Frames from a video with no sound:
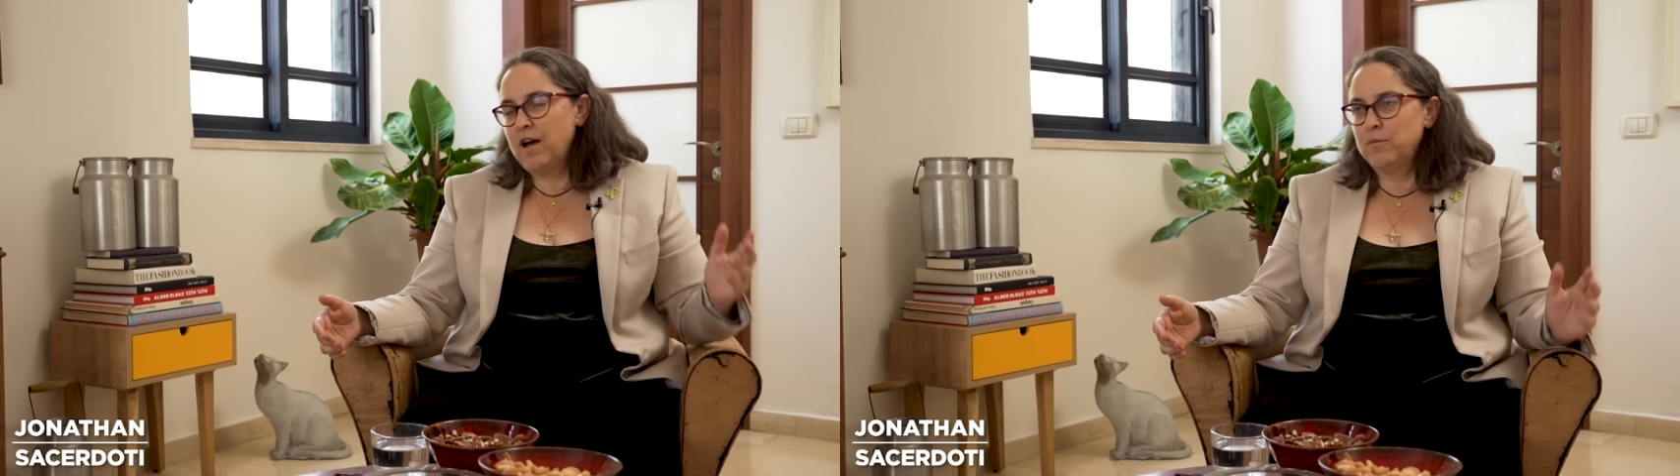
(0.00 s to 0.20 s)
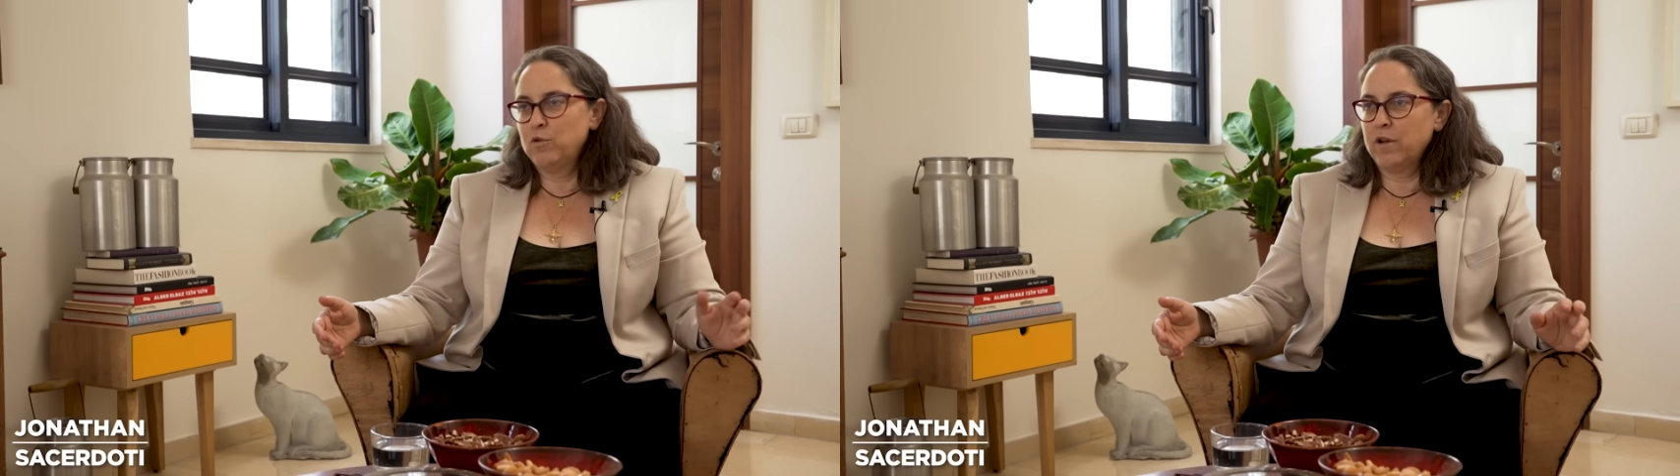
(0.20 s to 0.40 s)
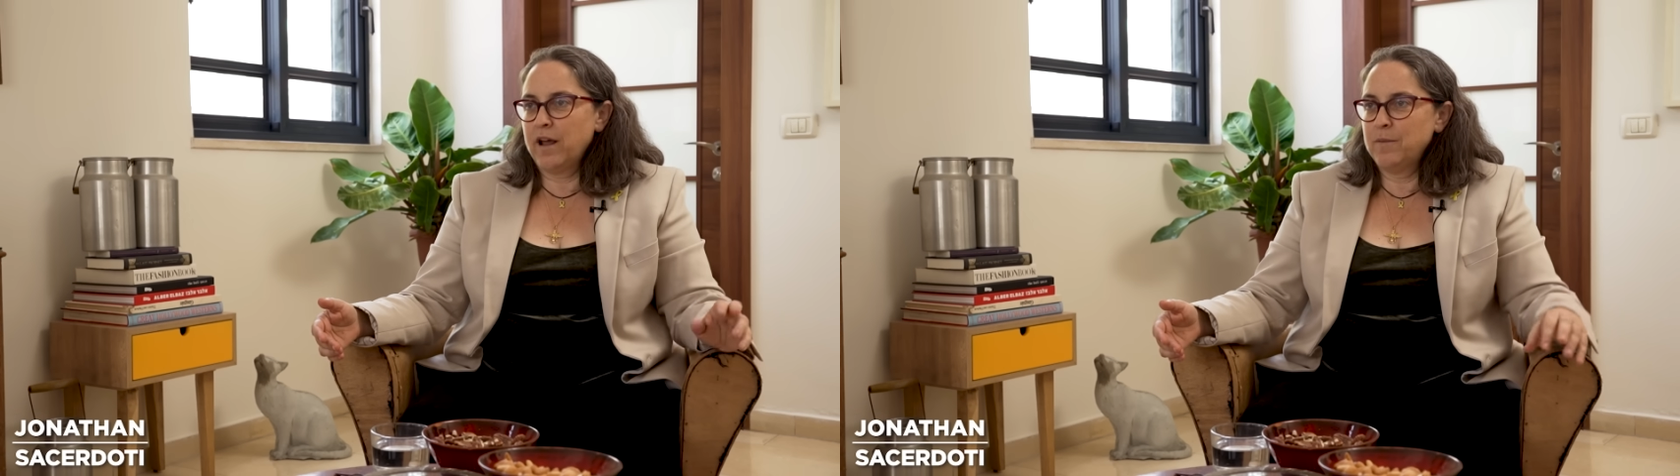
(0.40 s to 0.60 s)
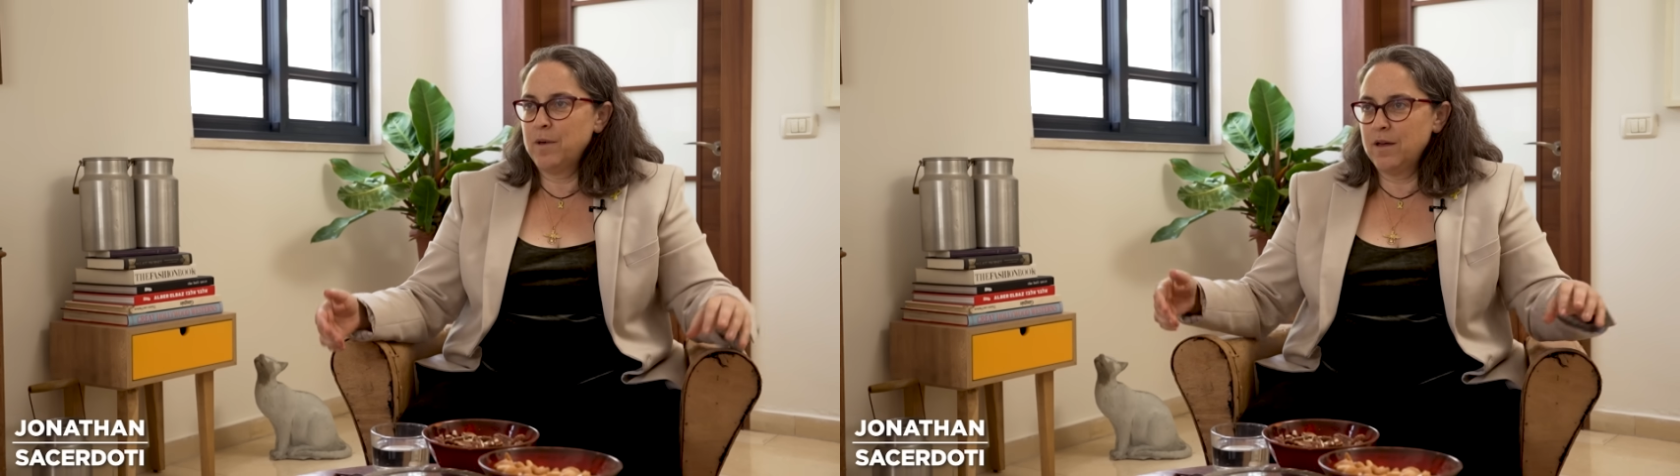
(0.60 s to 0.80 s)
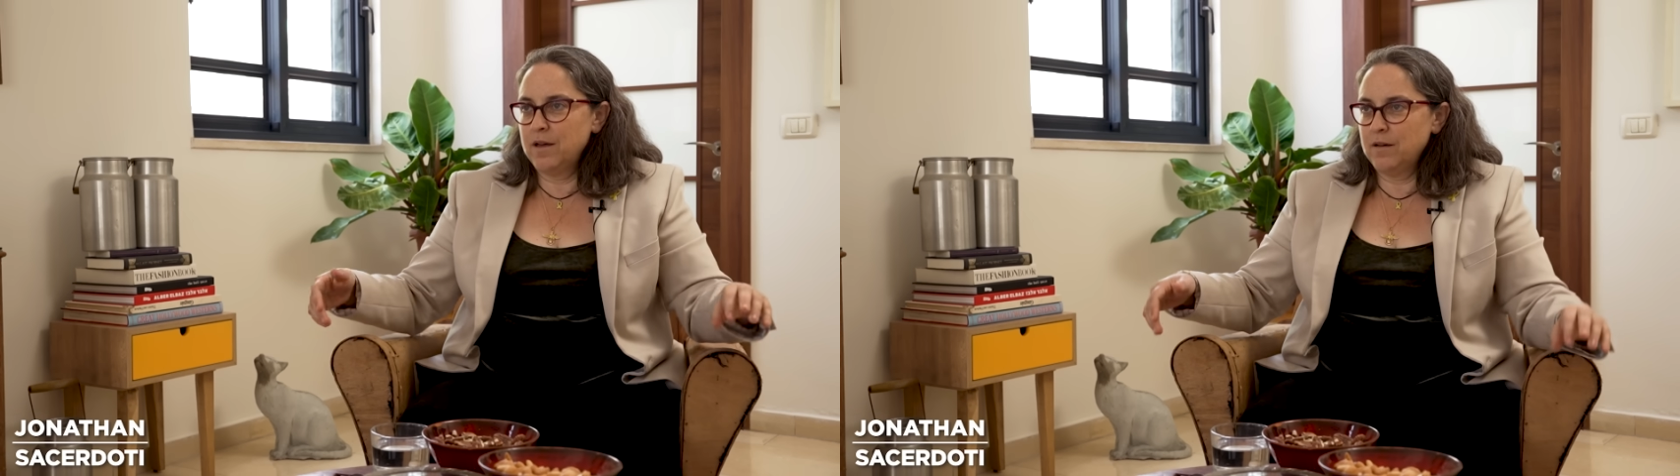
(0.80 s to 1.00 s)

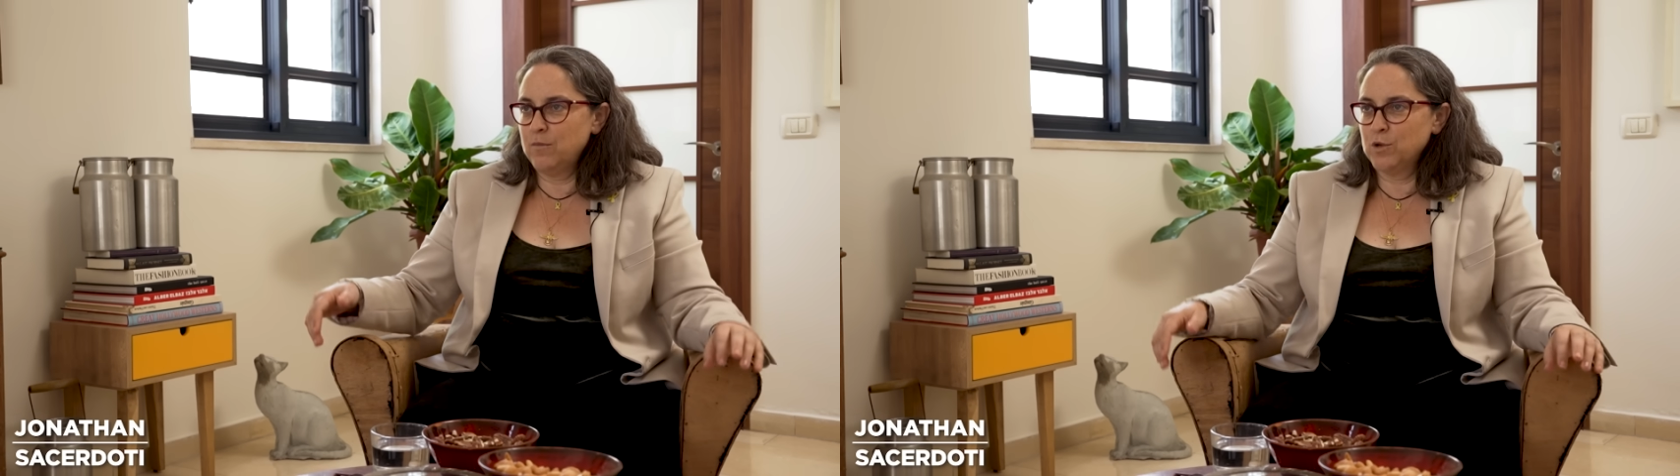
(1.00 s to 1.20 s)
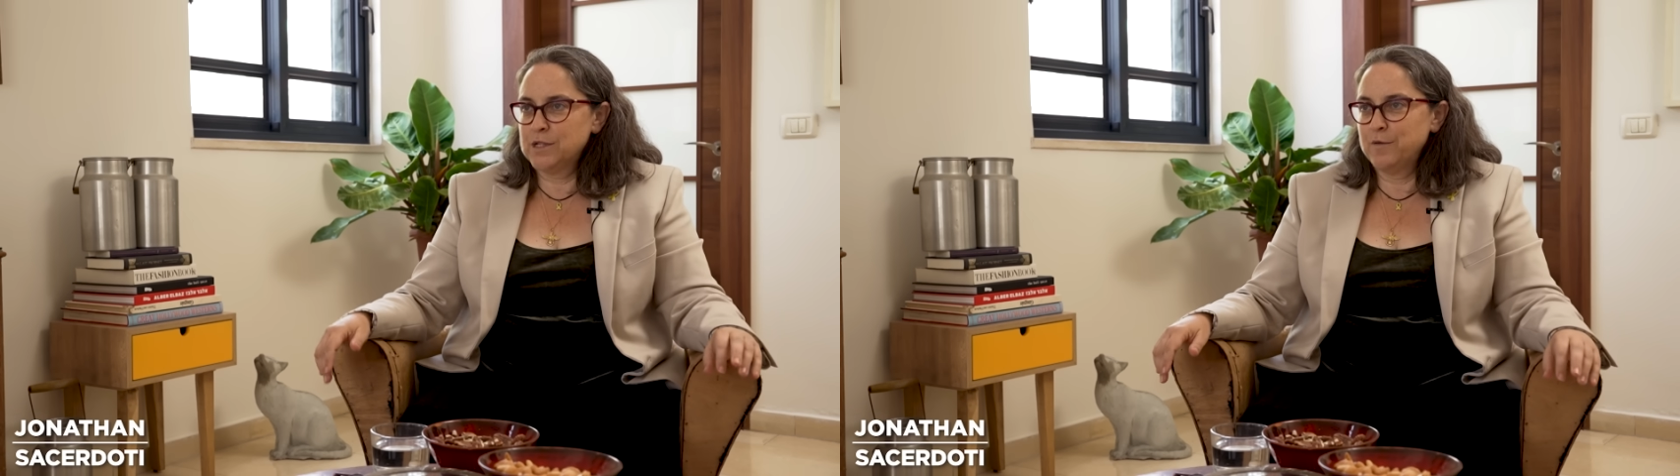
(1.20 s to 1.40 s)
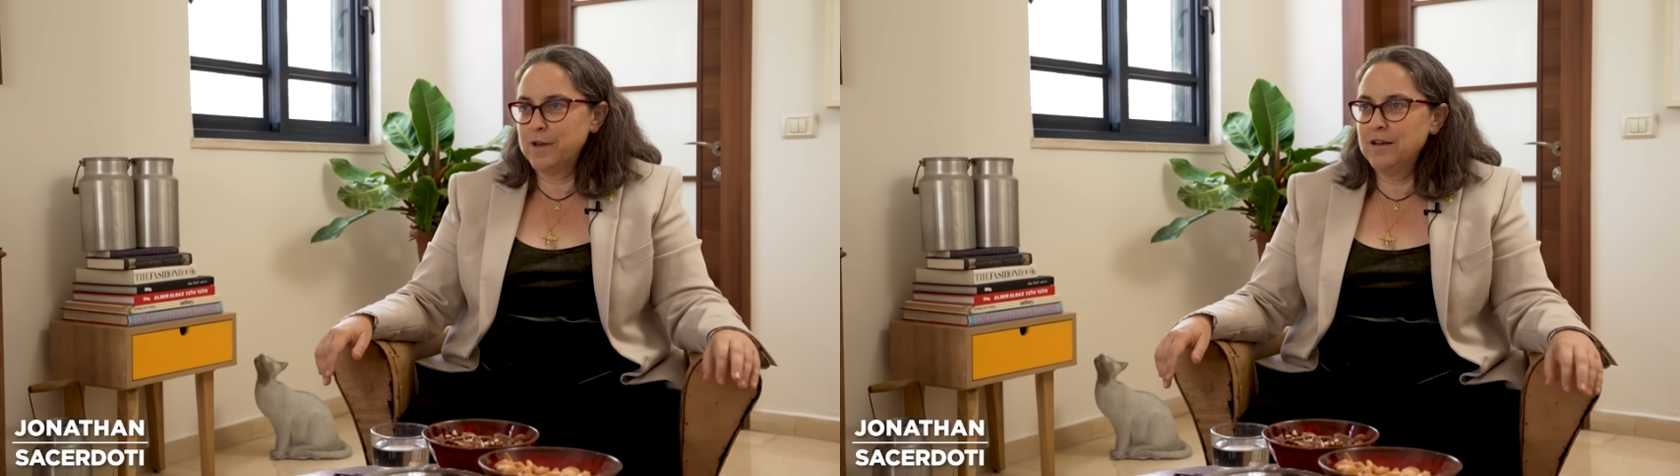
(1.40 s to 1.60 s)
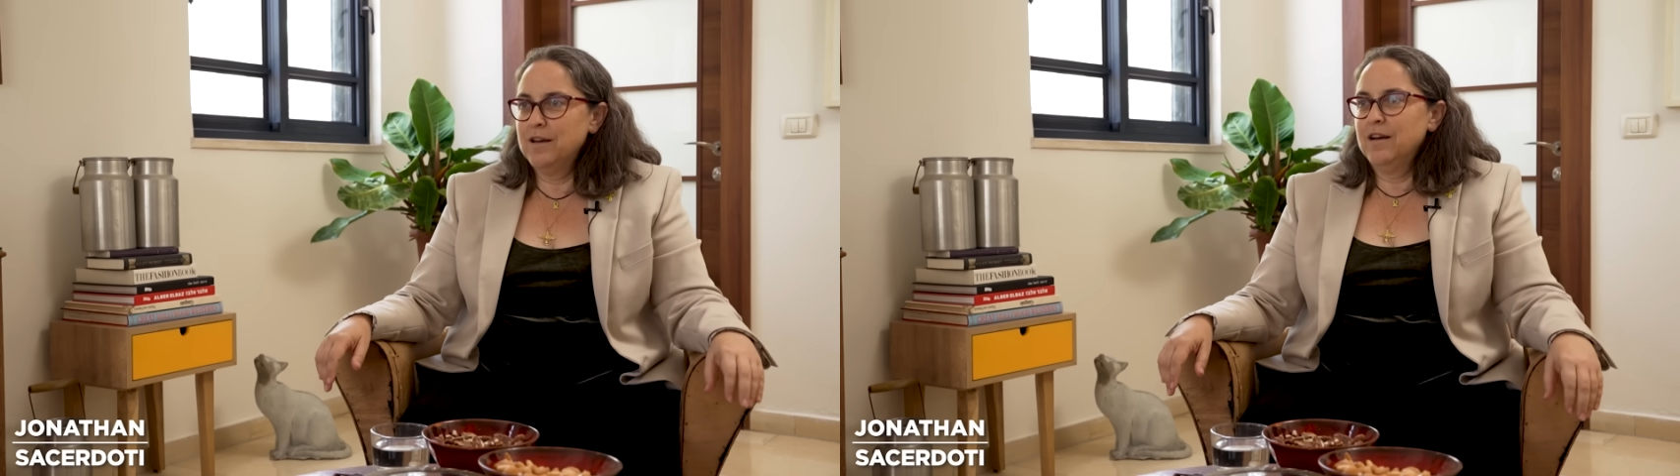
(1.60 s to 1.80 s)
Abdulrahim Mousavi,